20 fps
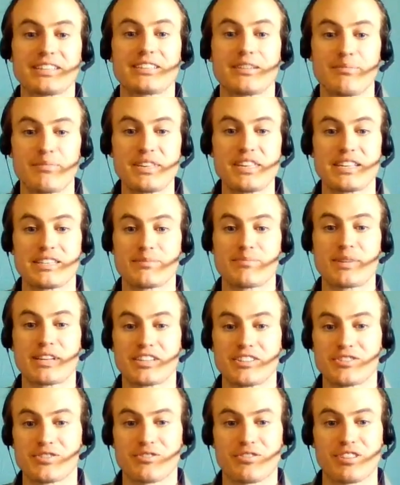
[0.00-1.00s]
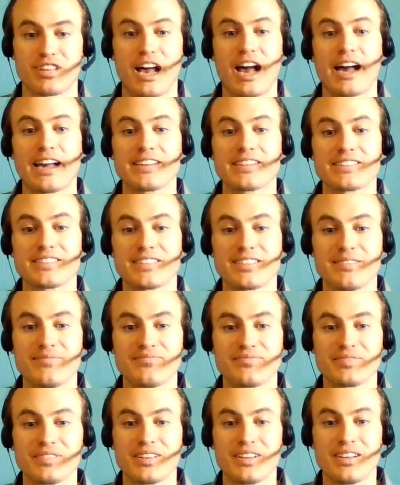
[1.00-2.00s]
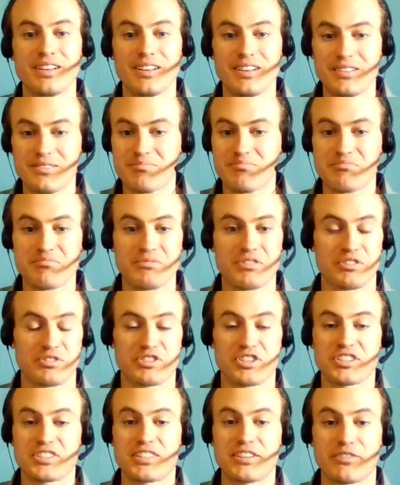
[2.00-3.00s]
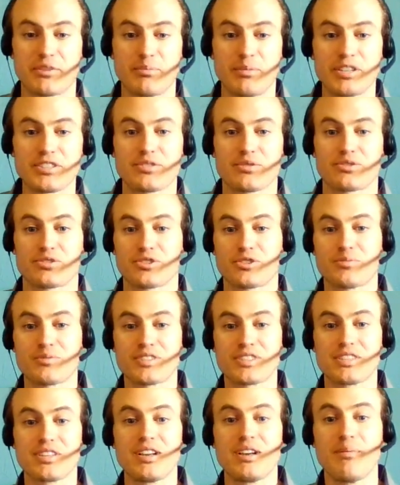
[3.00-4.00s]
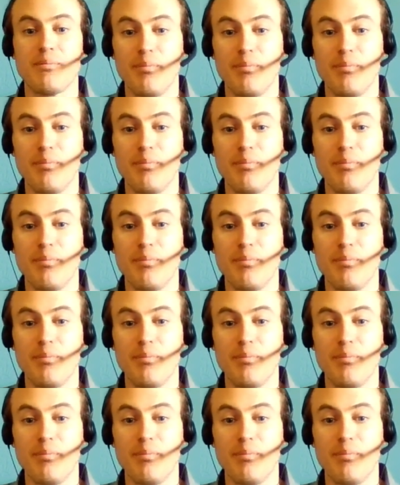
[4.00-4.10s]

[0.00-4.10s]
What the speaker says: to be as big as your thighs. They're just different muscle groups.